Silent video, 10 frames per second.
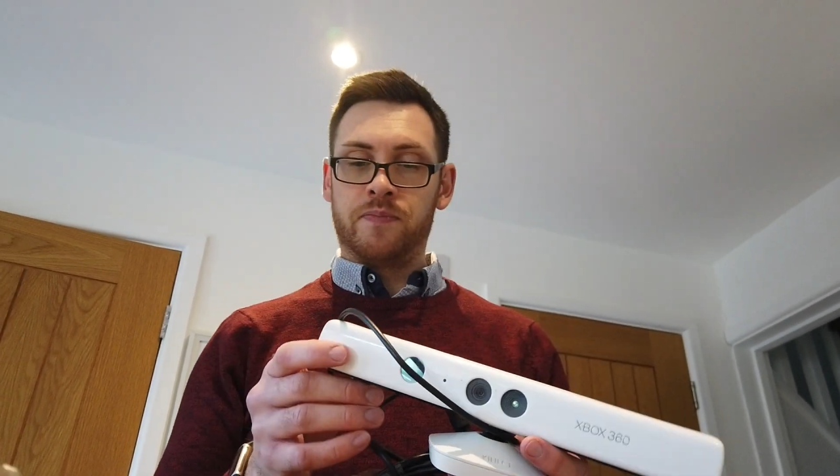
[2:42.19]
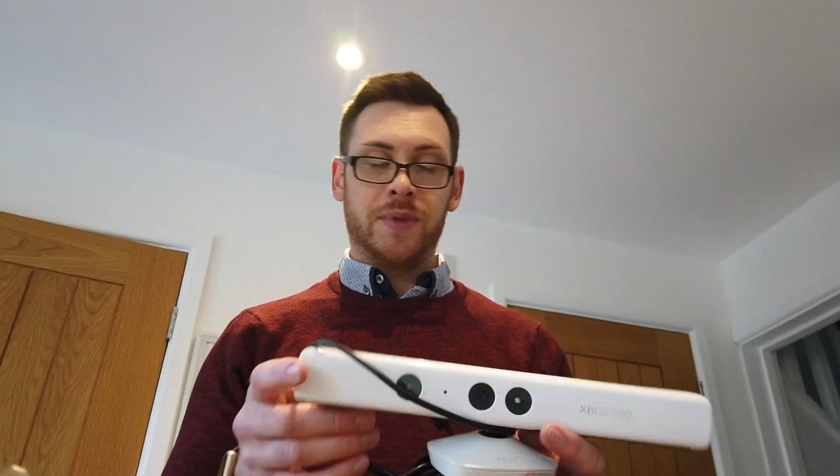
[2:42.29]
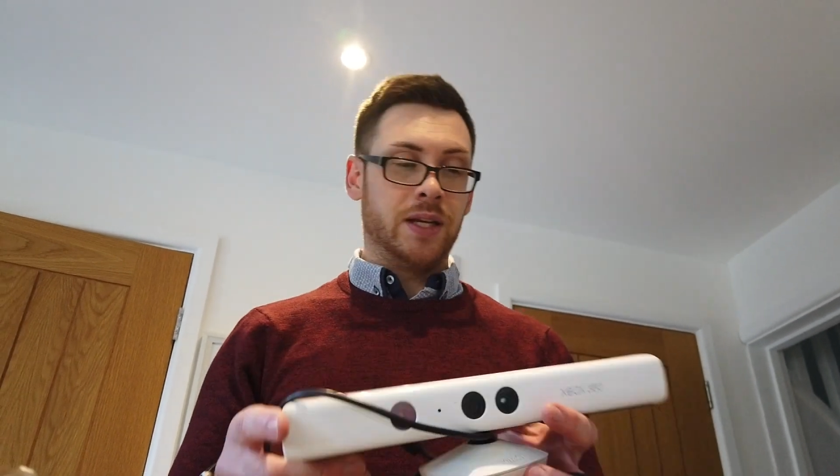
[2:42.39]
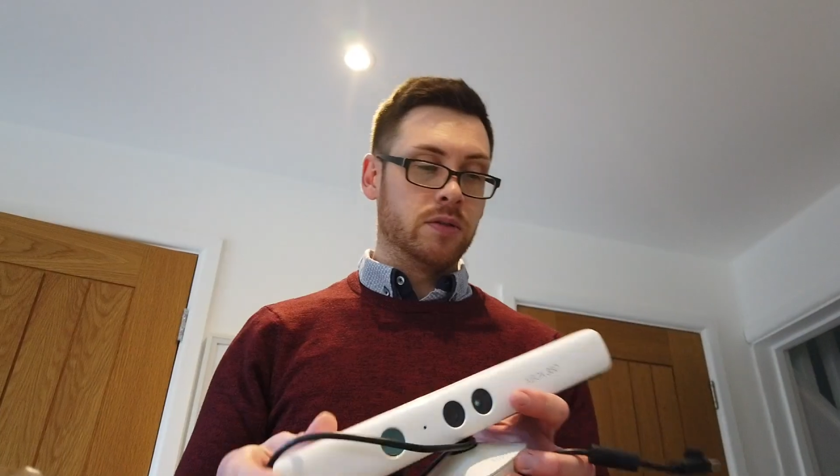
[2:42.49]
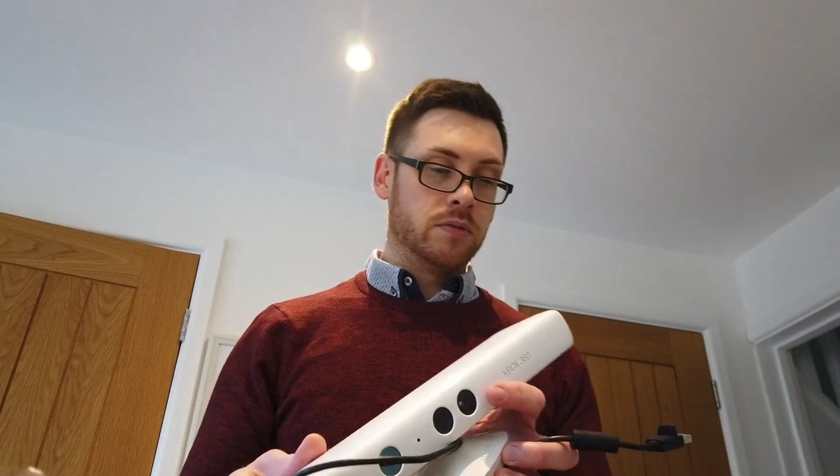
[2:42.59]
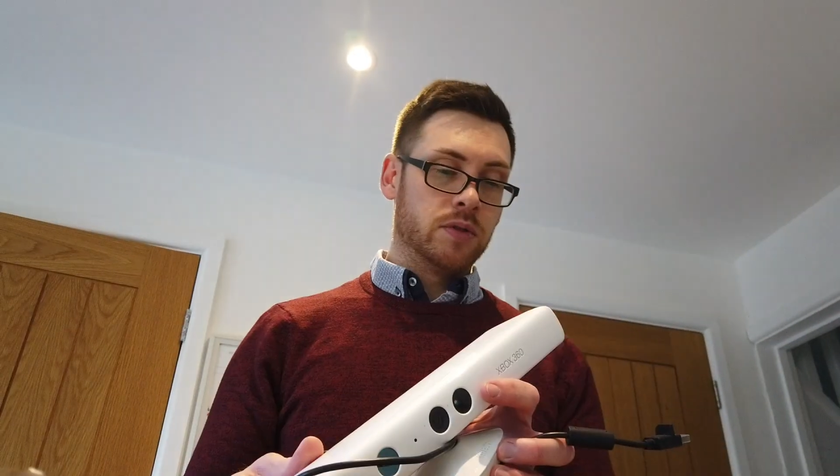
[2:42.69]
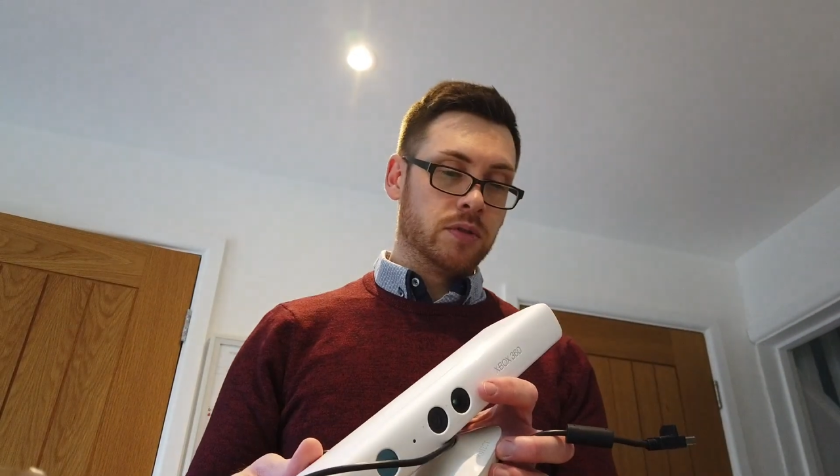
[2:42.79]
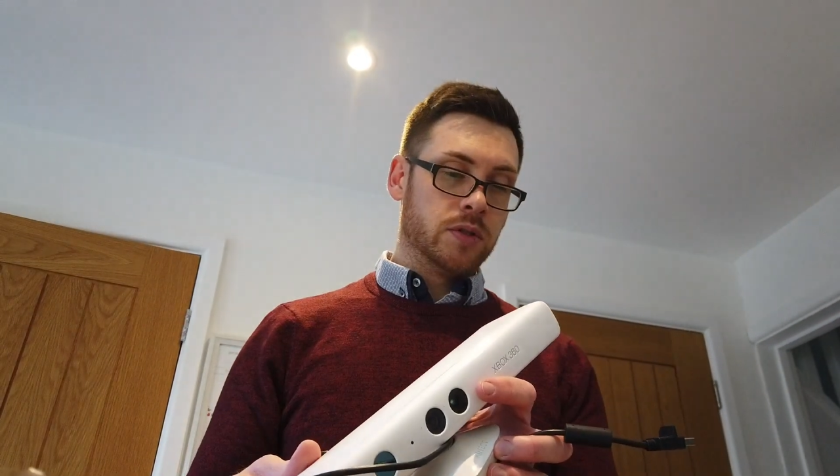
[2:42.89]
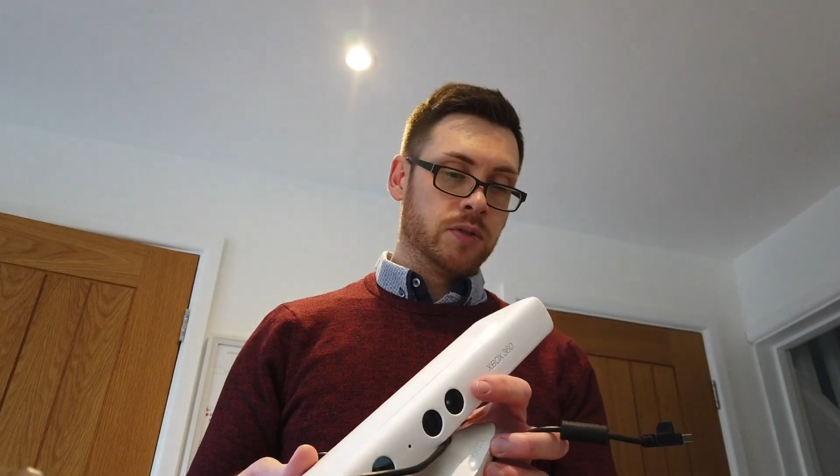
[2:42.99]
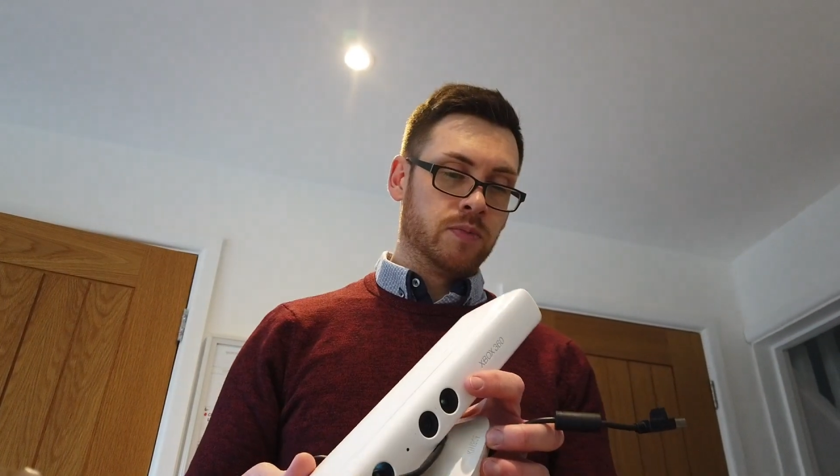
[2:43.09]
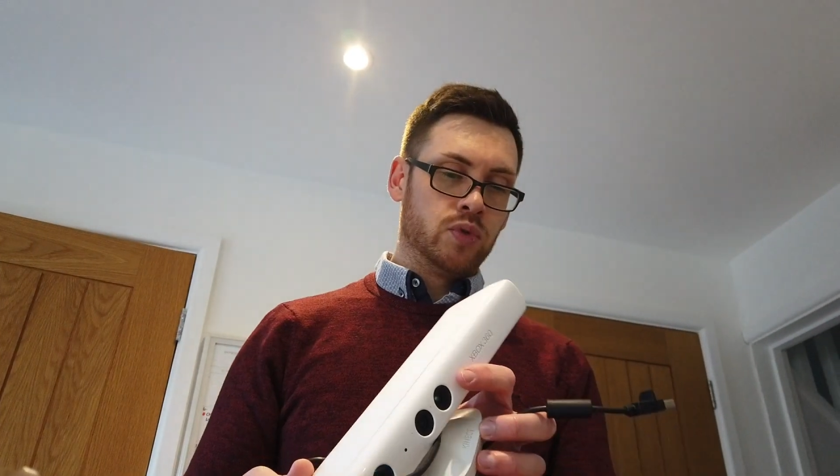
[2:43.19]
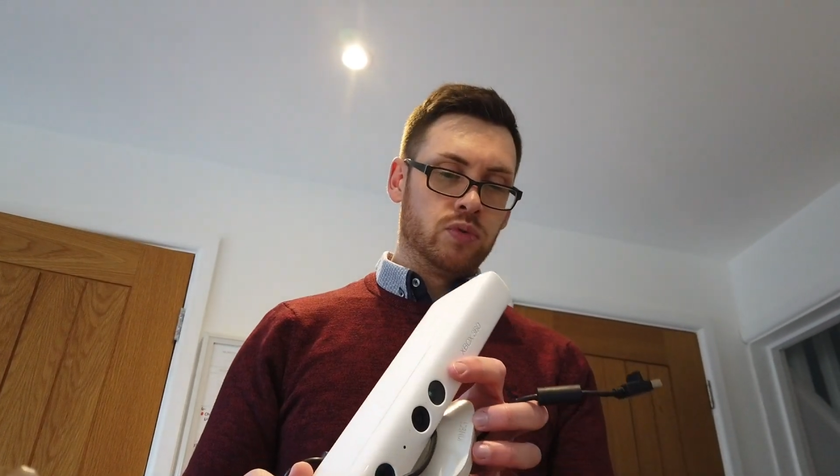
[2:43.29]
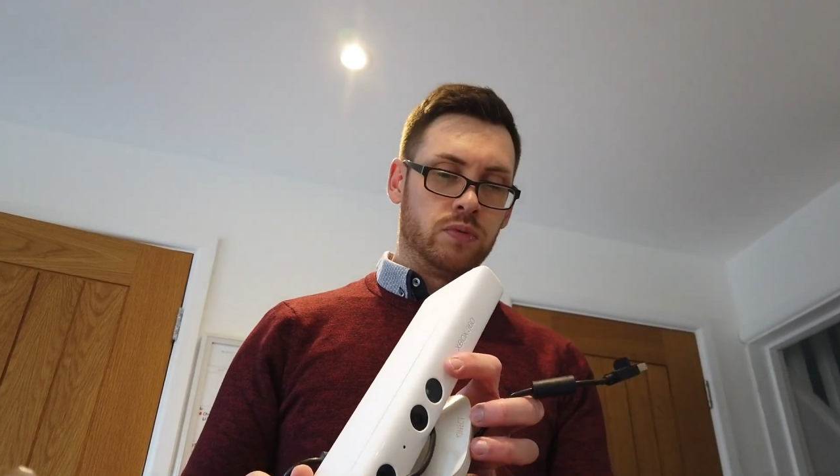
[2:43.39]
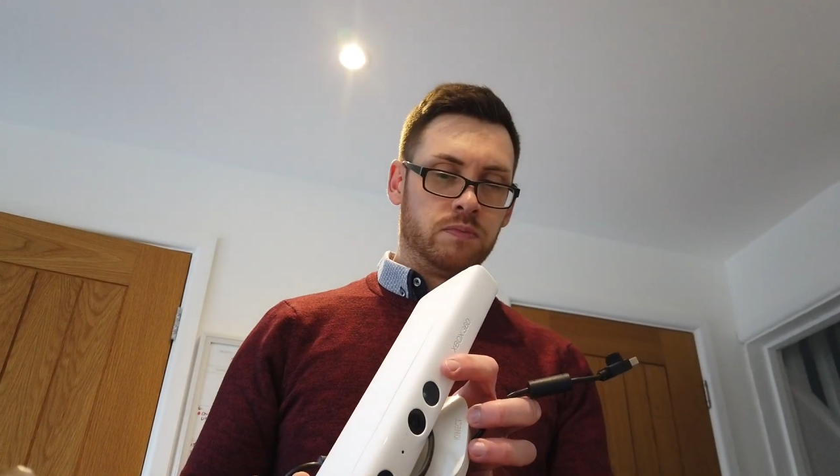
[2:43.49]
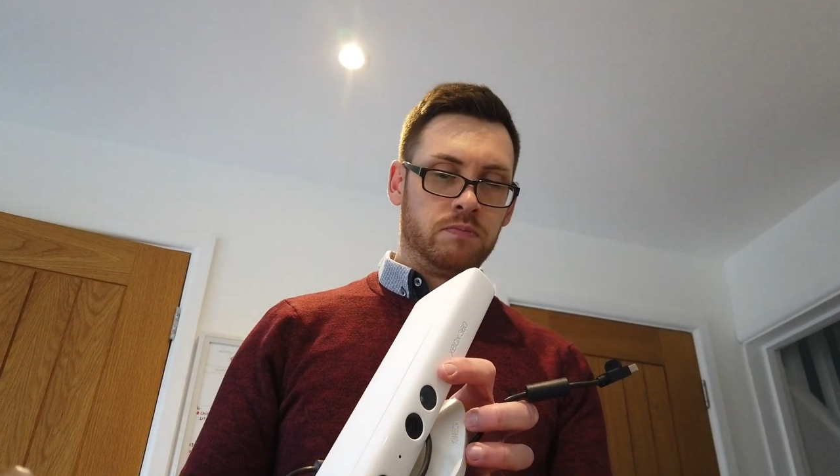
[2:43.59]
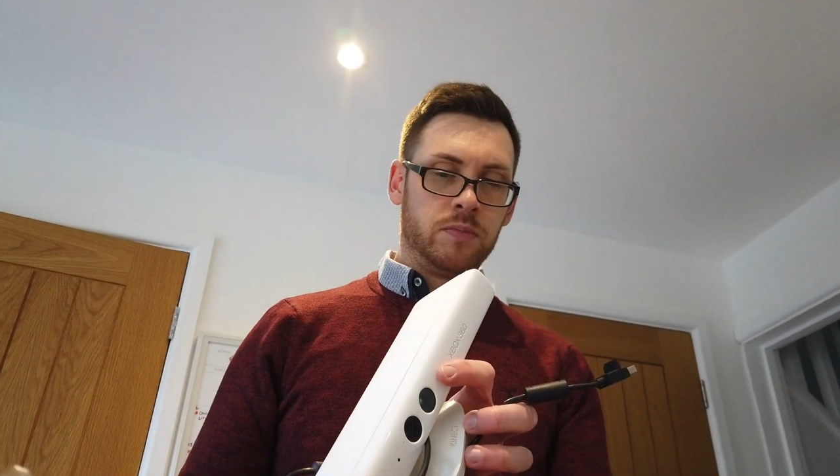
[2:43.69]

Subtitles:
Now, small